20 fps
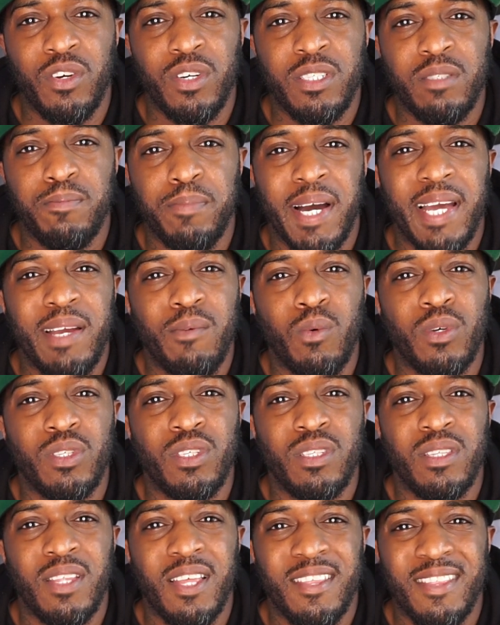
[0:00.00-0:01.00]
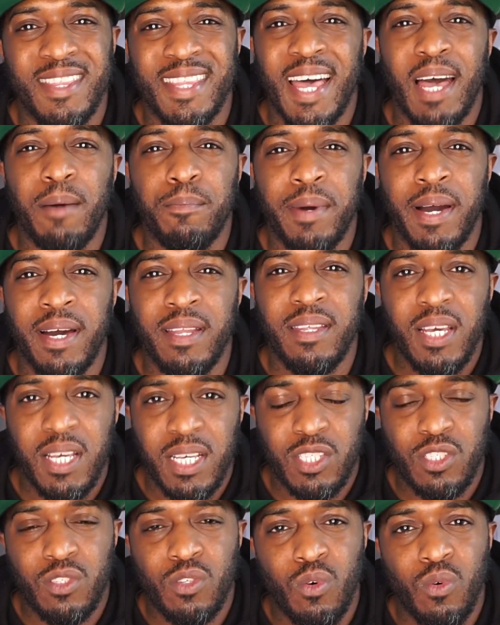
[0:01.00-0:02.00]
noise, but it wasn't that bad.
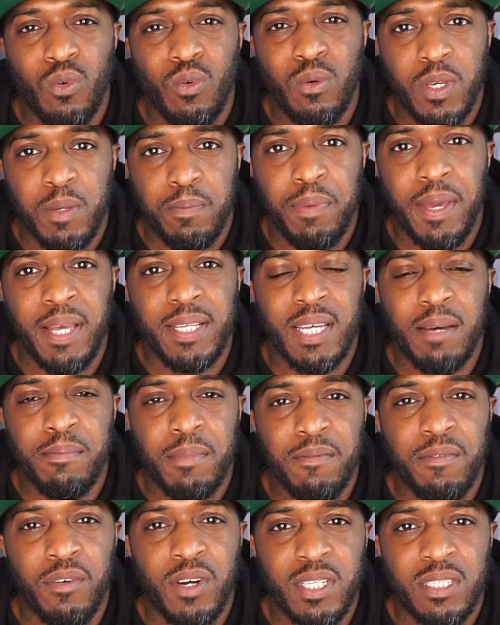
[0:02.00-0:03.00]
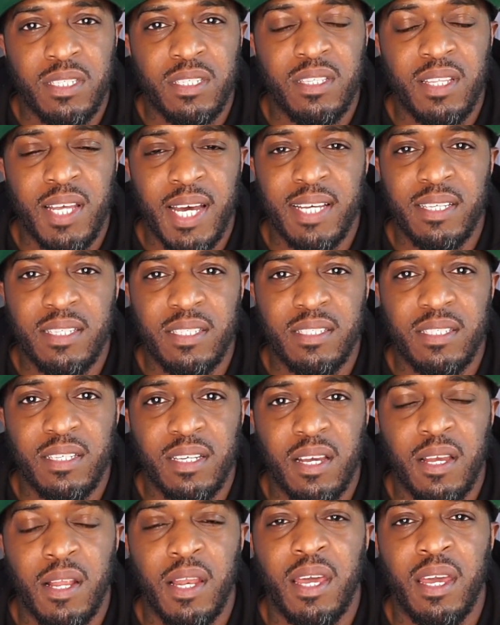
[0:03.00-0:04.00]
It picked up my voice nice and
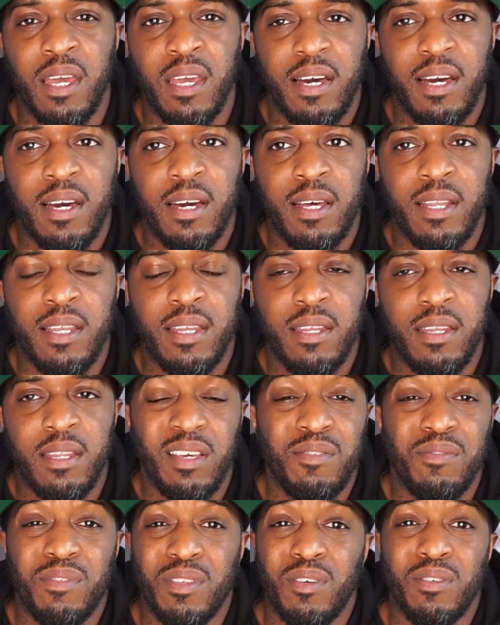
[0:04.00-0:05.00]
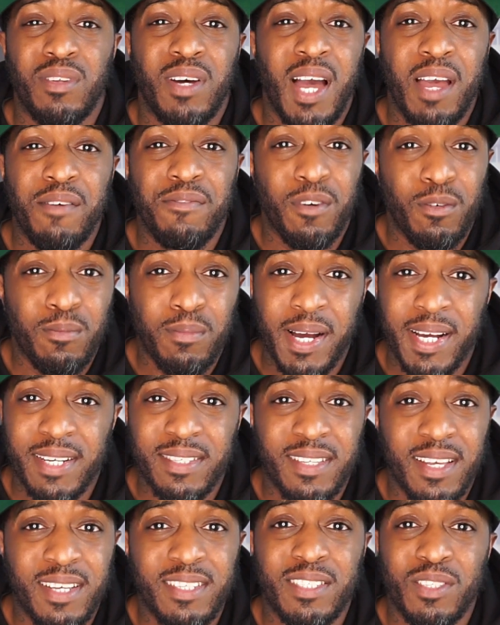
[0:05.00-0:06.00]
clear, and even though the iPhone mics,
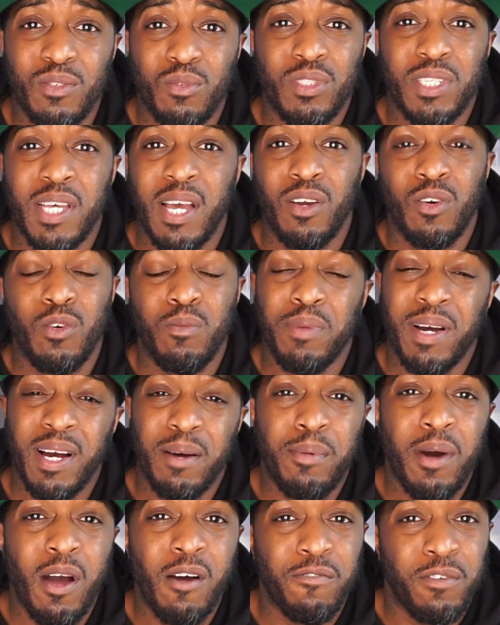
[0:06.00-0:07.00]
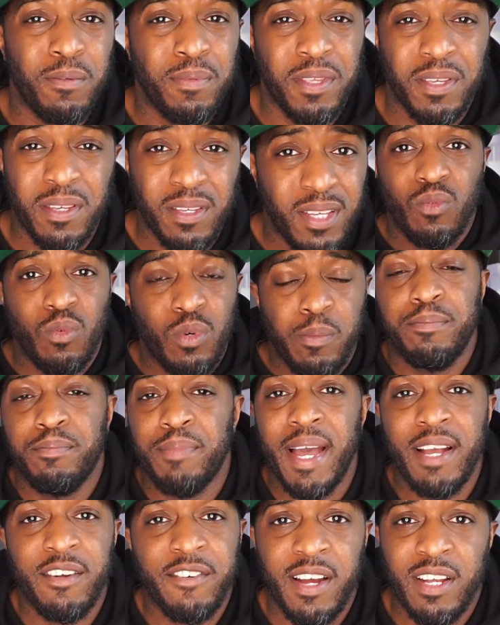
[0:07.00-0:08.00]
they still sound good, but apart from all the
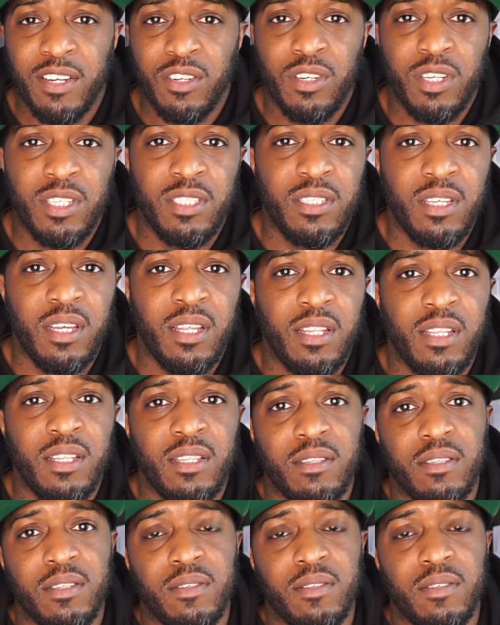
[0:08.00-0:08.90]
background noise, then